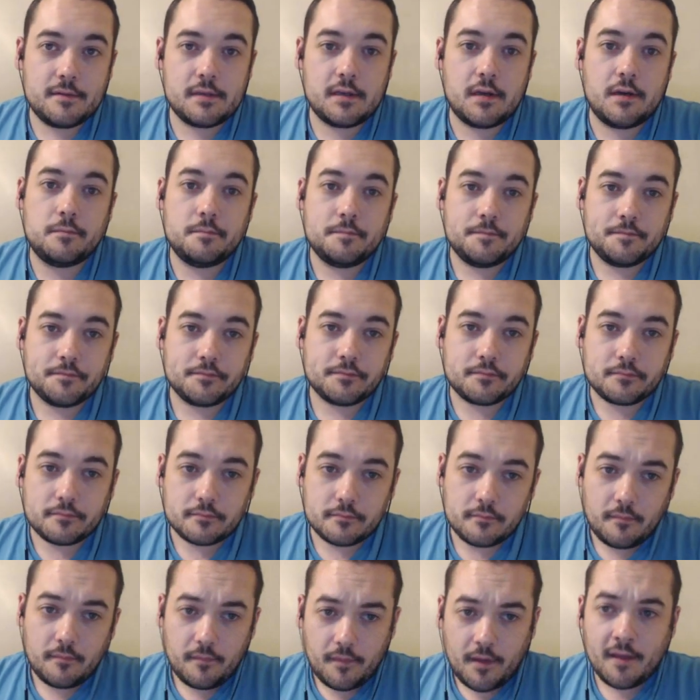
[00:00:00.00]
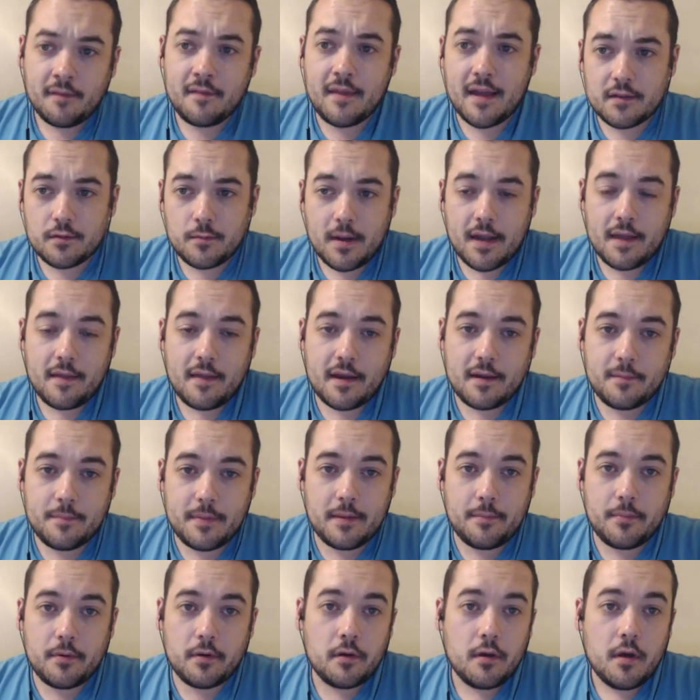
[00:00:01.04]
So that's why a lot of
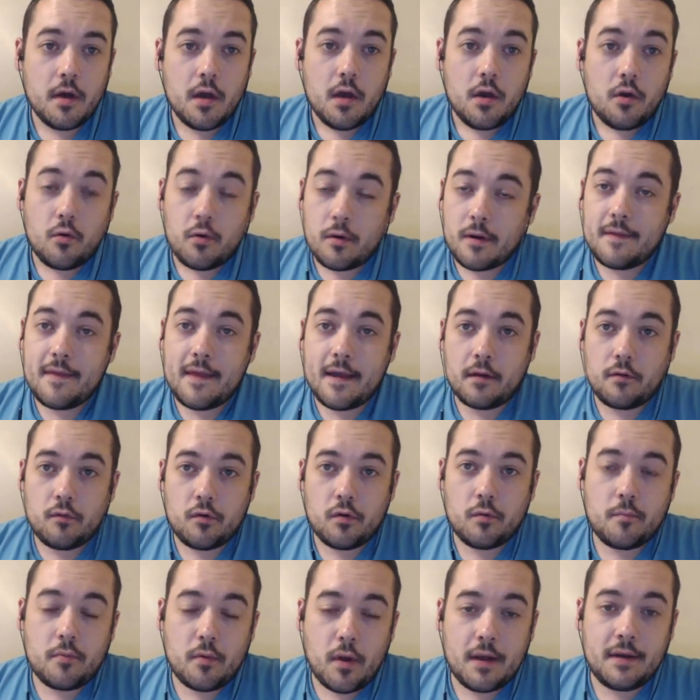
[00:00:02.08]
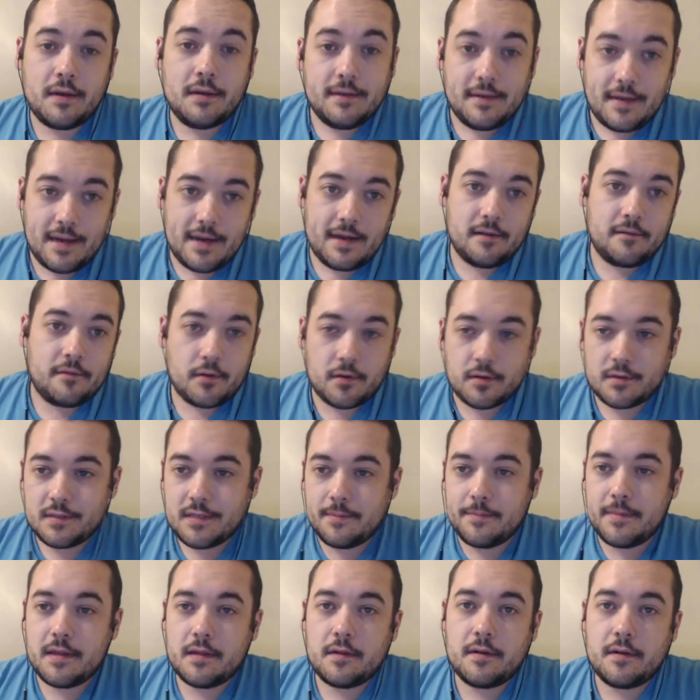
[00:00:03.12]
people who are in that group run native or
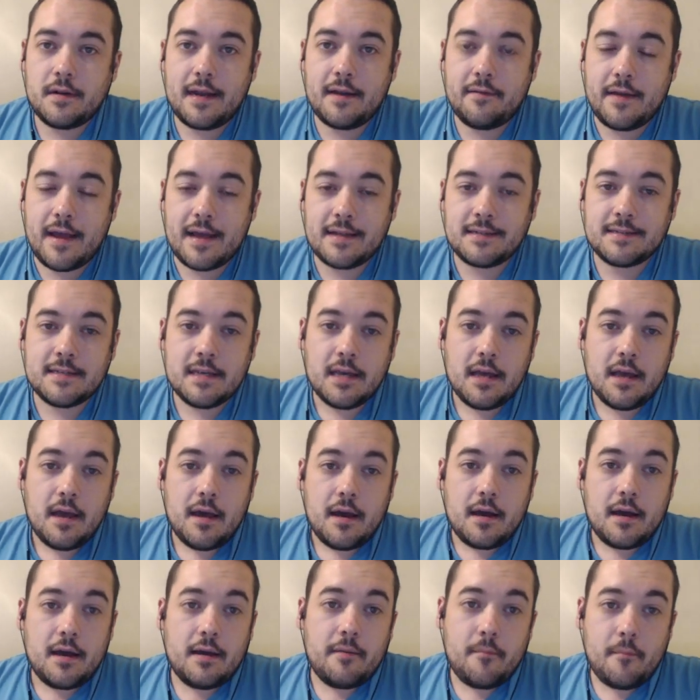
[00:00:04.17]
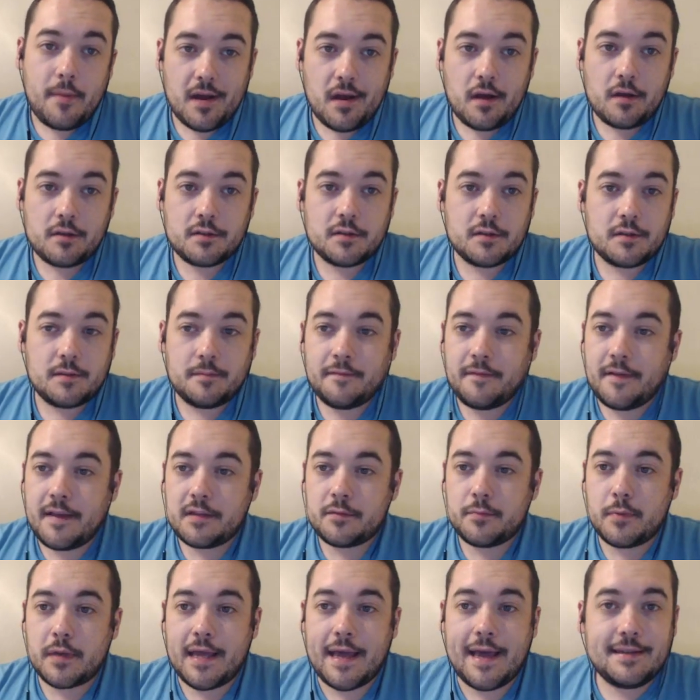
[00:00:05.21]
send me their native ads, but also some
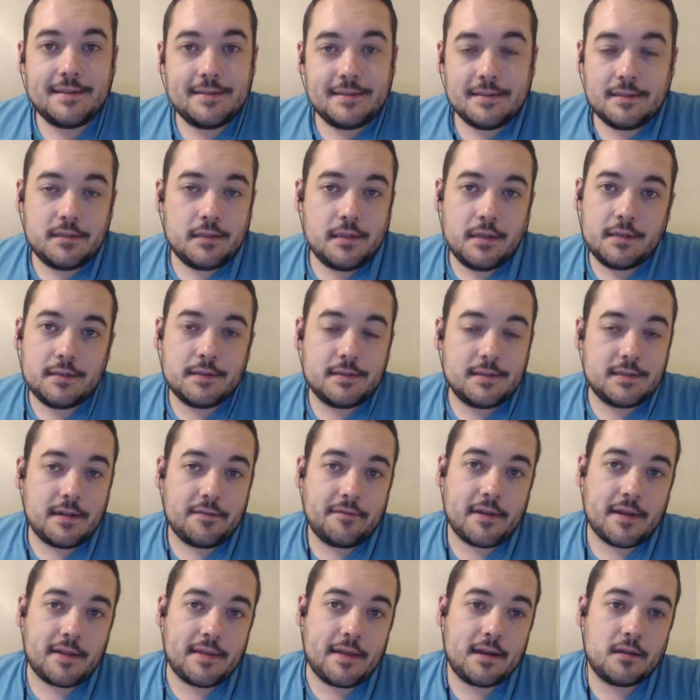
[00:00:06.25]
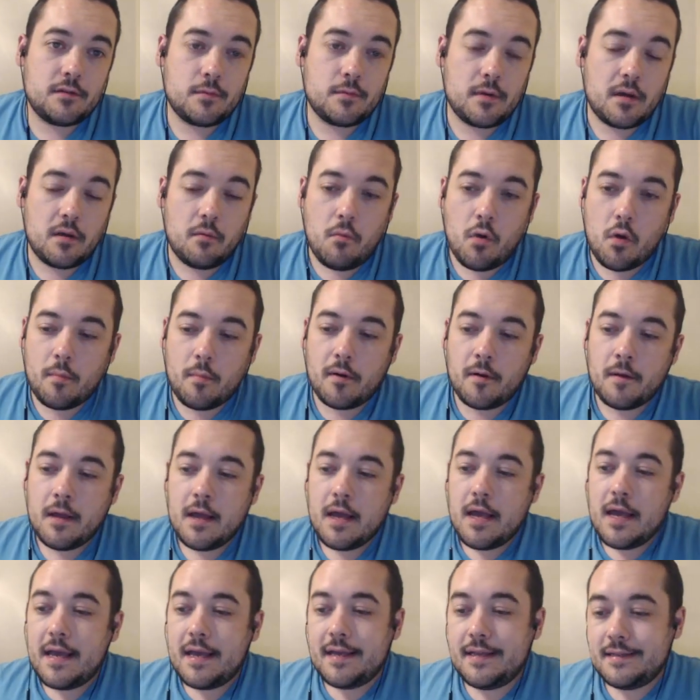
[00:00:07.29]
Facebook ads and stuff like that as well, mobile,
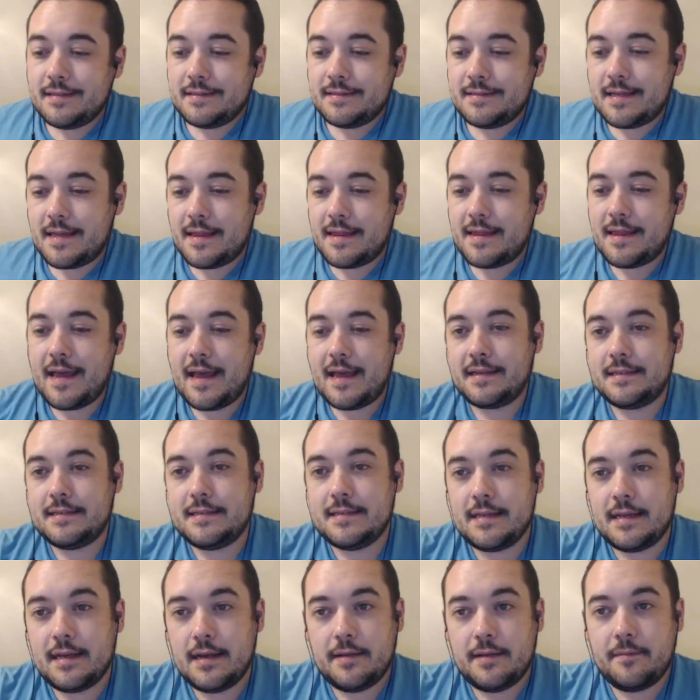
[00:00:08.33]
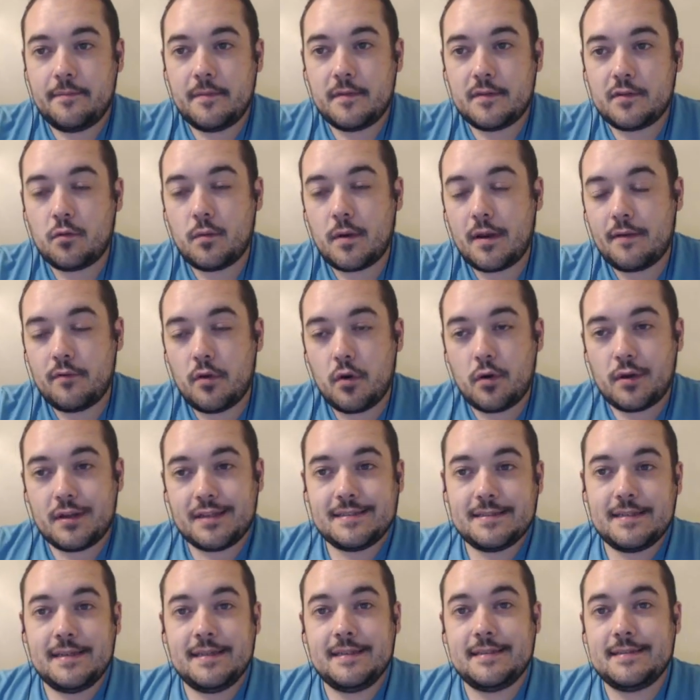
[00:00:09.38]
is that, so what I've
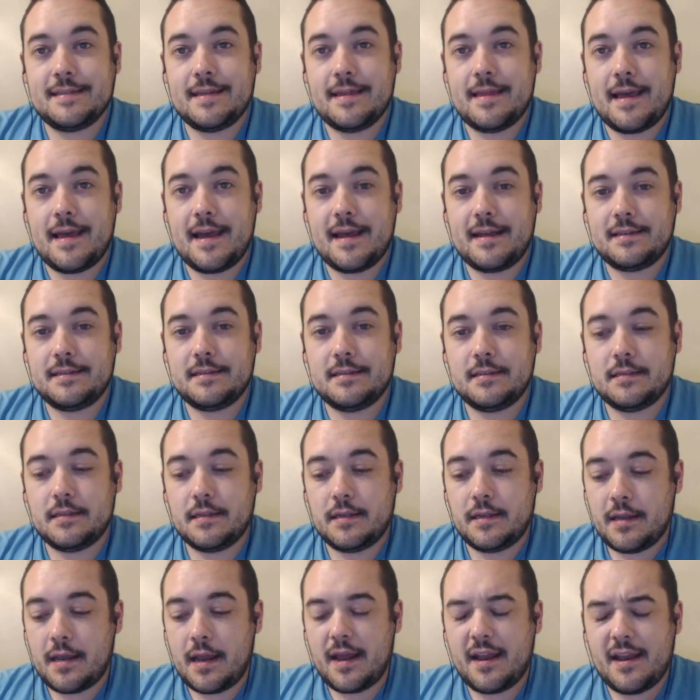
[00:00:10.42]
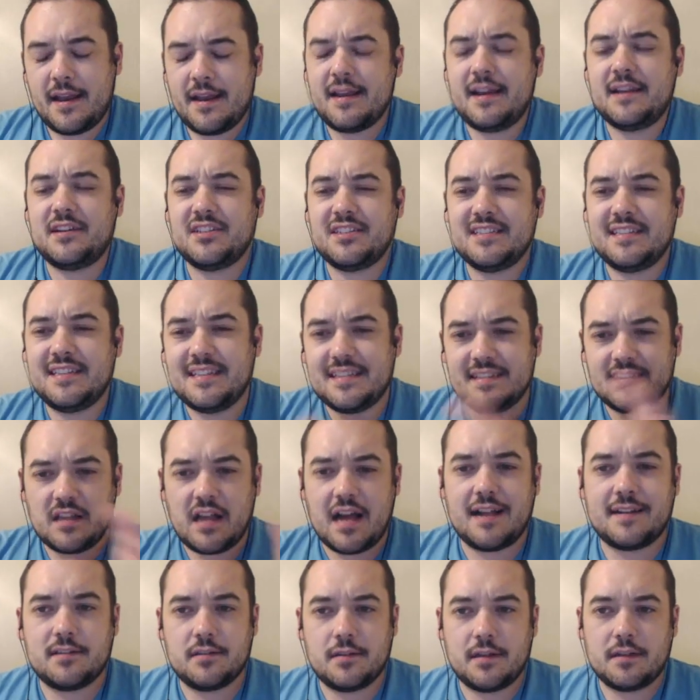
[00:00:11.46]
noticed is that, and I just see this a
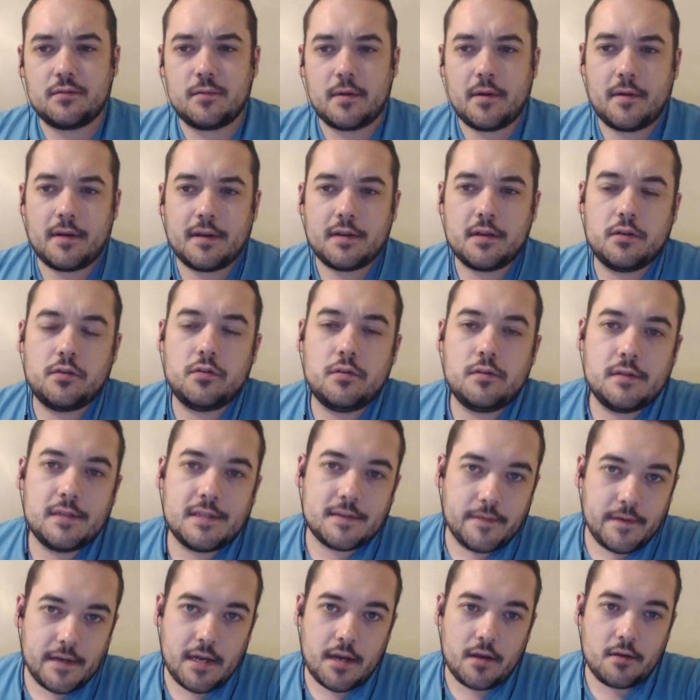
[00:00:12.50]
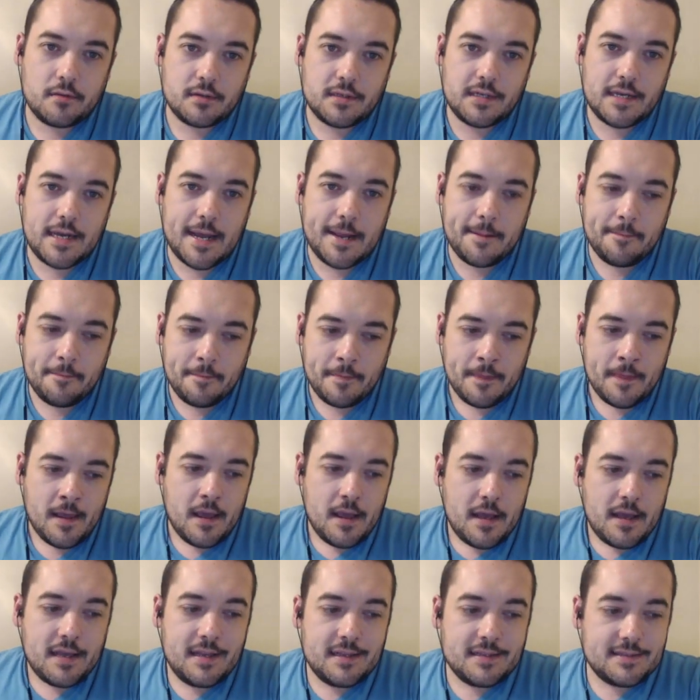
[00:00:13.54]
lot, so that's why I wanted to do this video today,
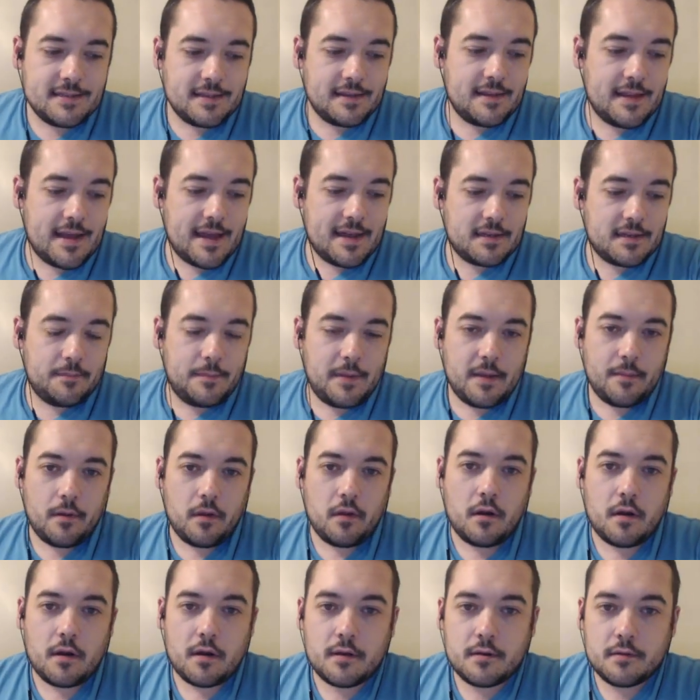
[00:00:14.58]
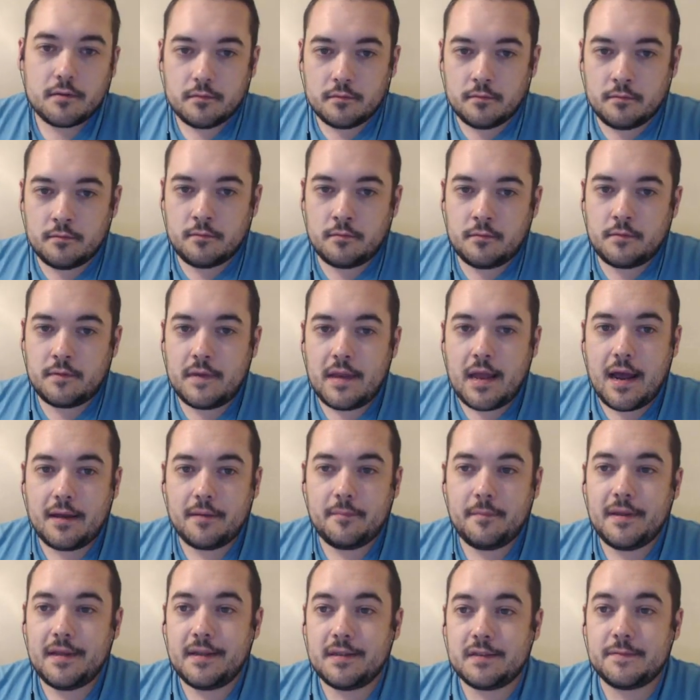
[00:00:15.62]
is that people are
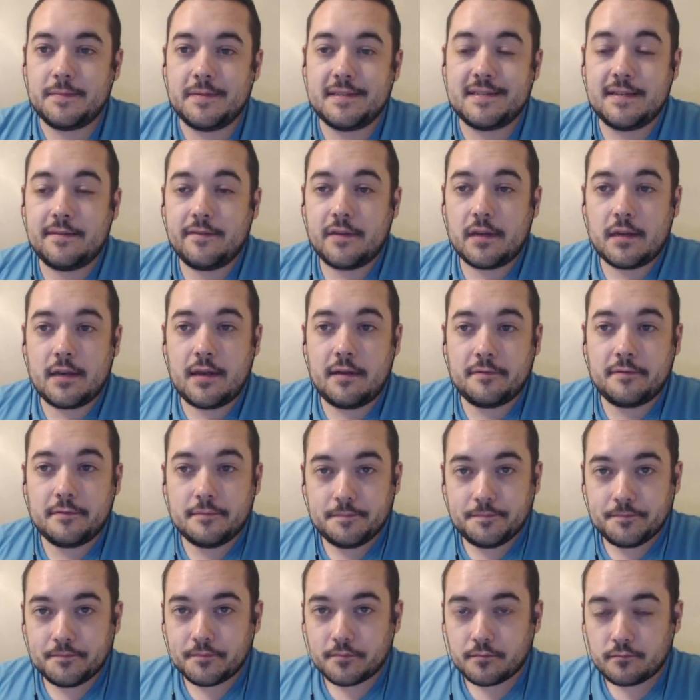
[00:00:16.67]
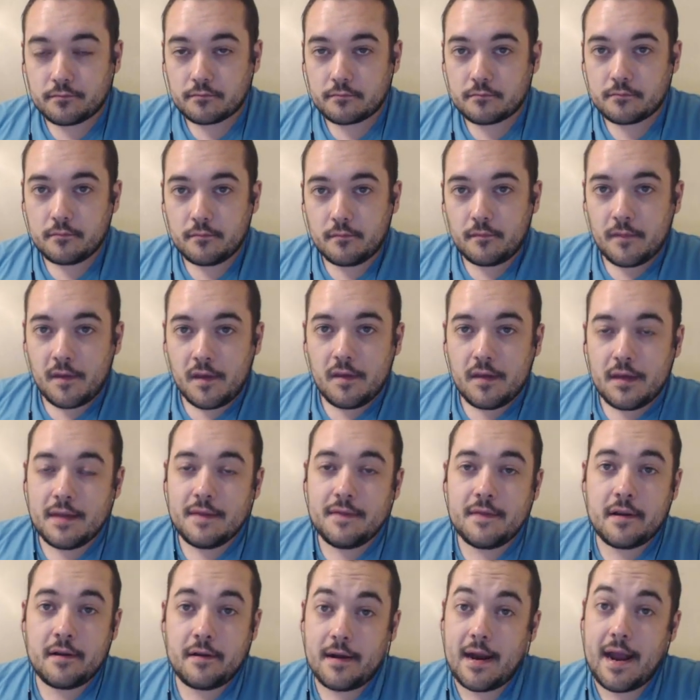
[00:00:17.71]
not being specific enough
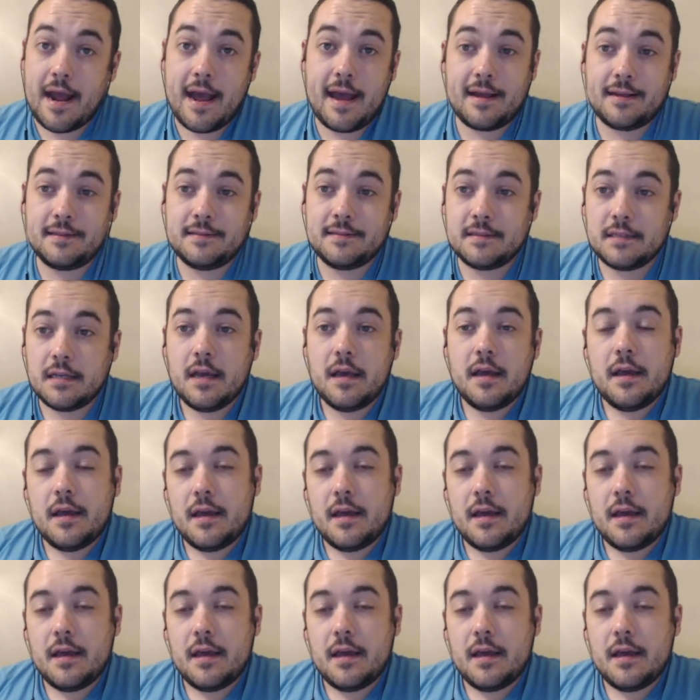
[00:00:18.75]
in their ads.